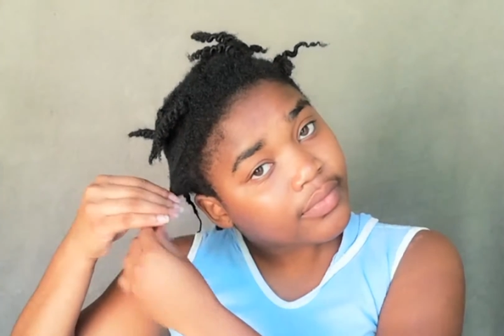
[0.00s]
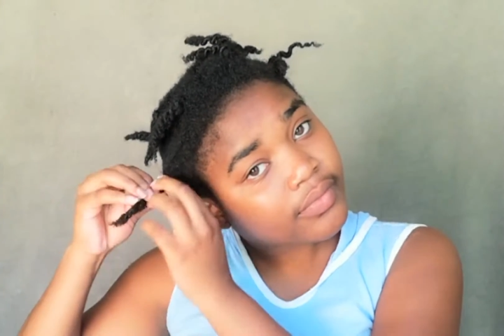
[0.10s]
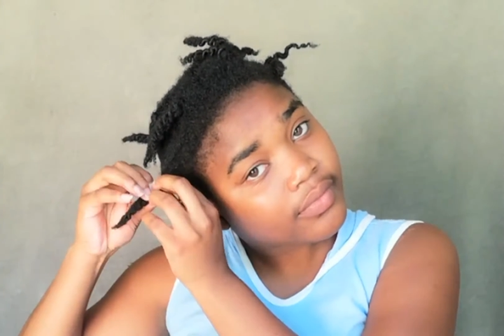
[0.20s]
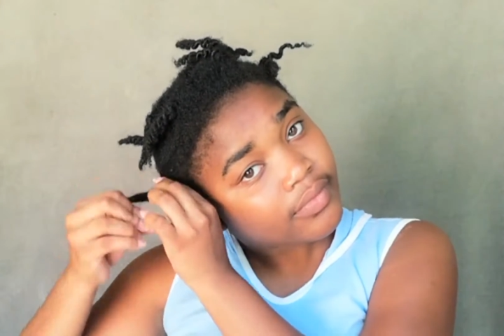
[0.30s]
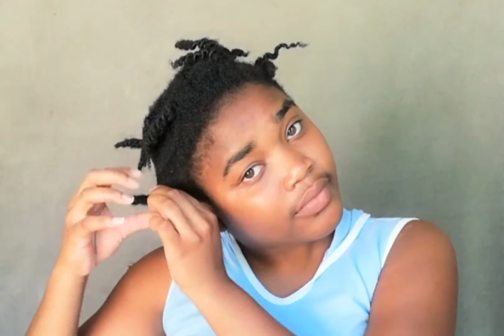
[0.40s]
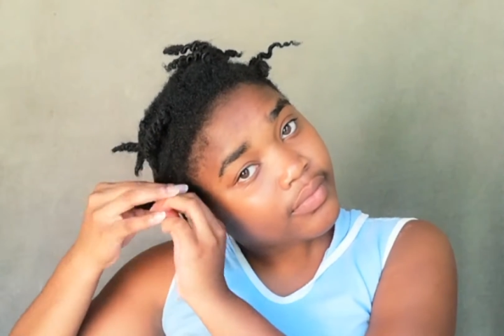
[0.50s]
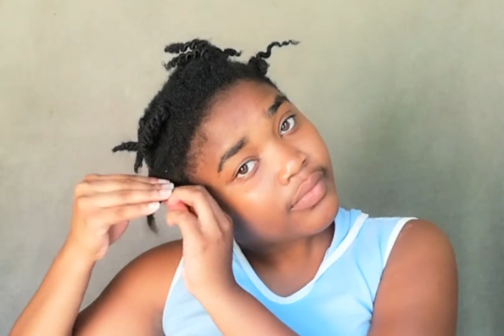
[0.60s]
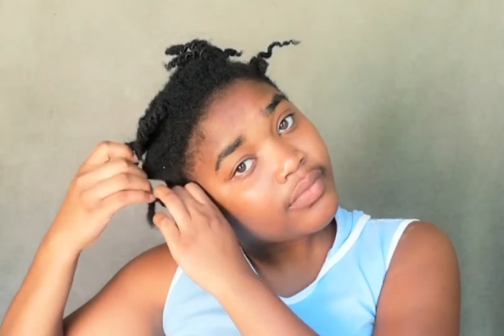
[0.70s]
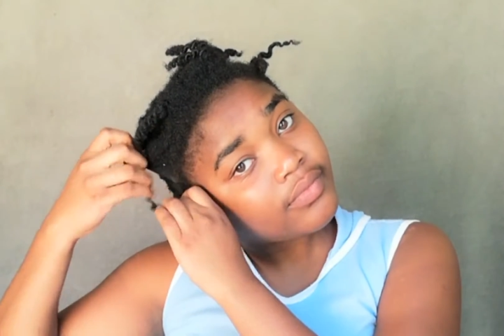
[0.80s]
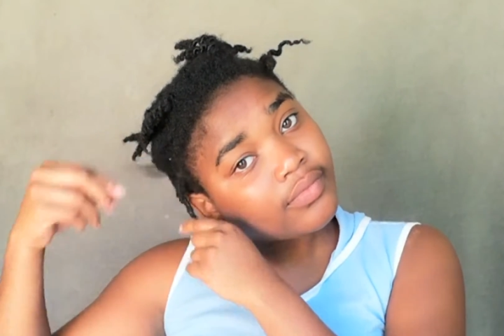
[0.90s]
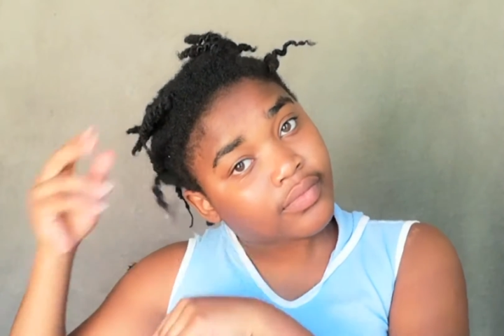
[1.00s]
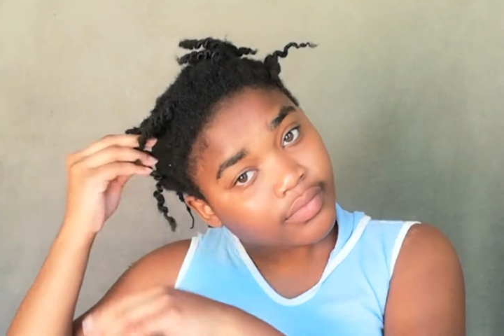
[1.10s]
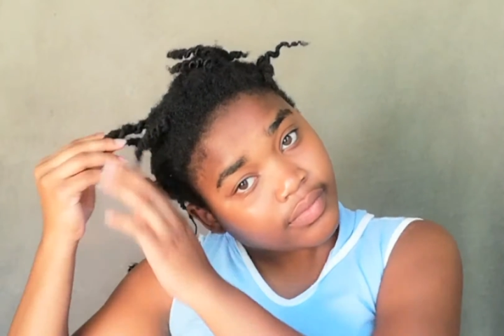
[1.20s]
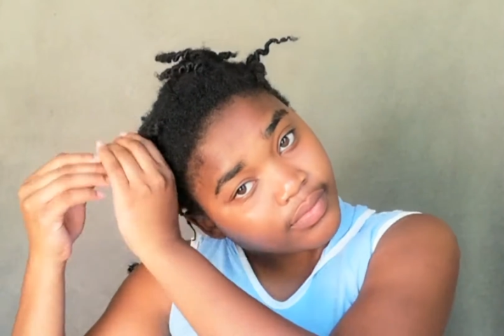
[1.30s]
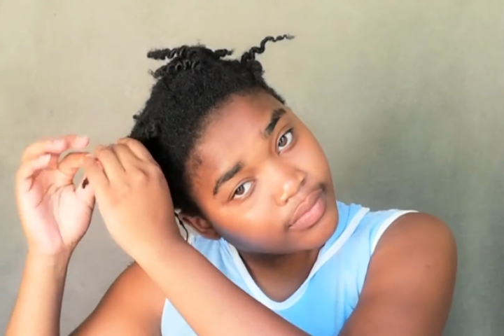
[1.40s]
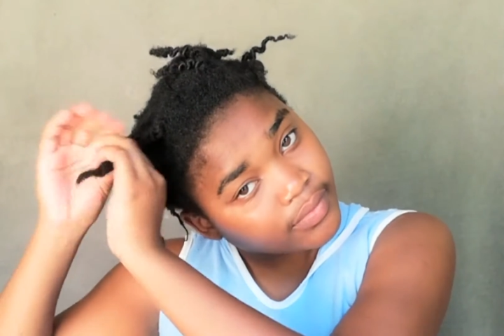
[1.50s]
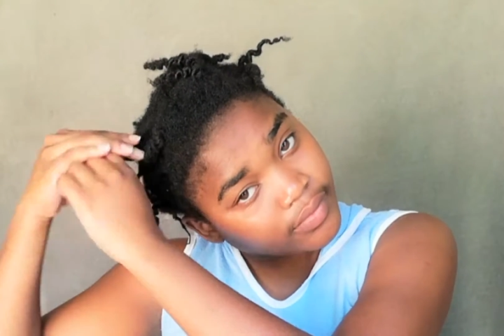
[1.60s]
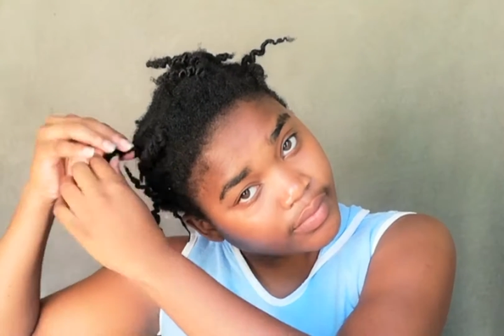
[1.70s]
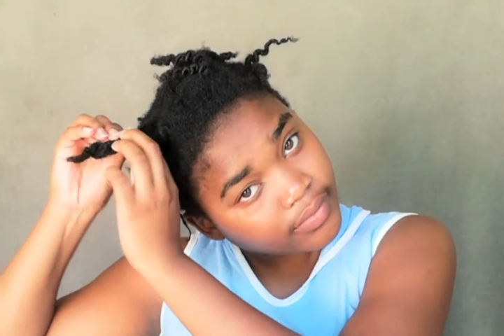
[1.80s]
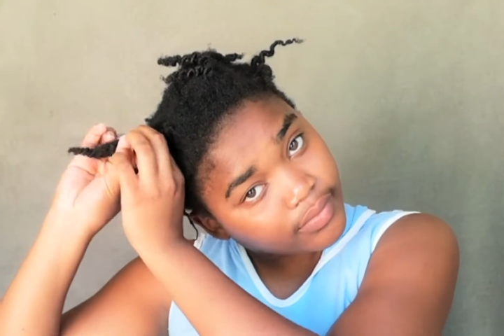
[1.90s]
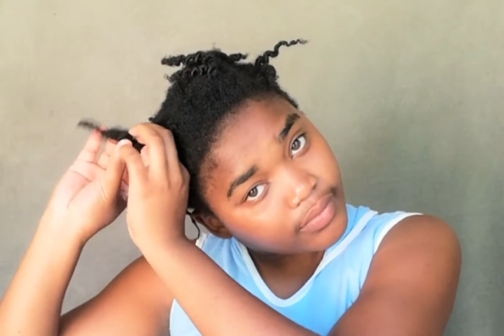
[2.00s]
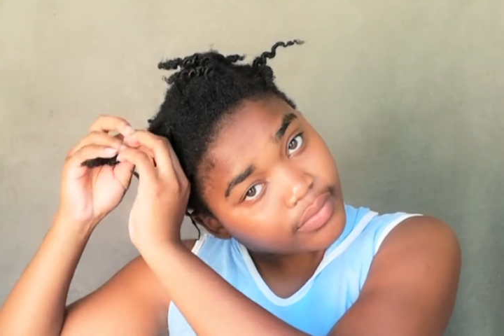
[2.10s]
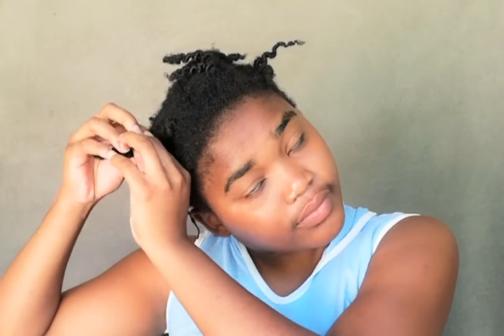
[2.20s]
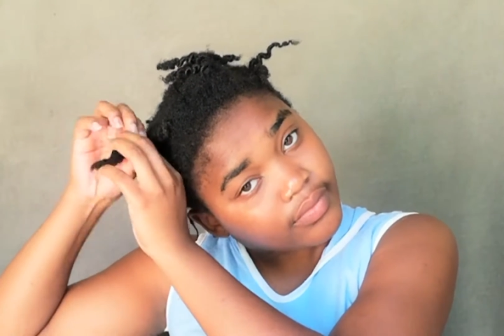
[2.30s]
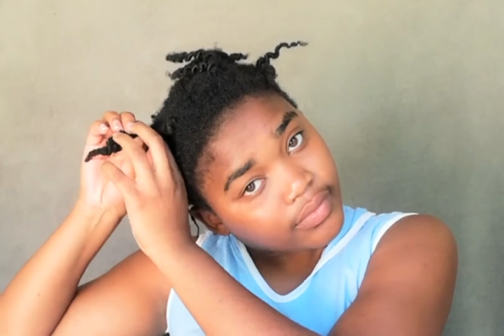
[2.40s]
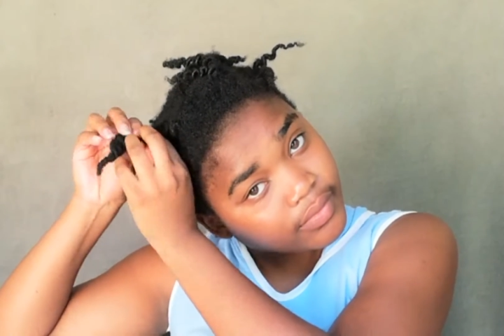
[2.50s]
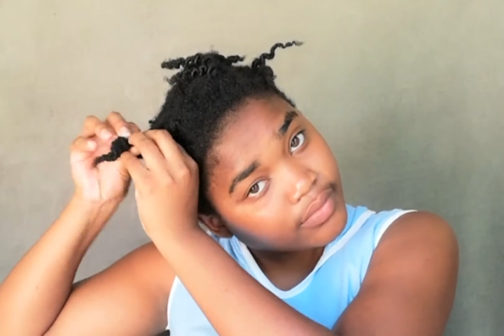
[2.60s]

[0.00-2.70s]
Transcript: get ready for moisturizing my hair.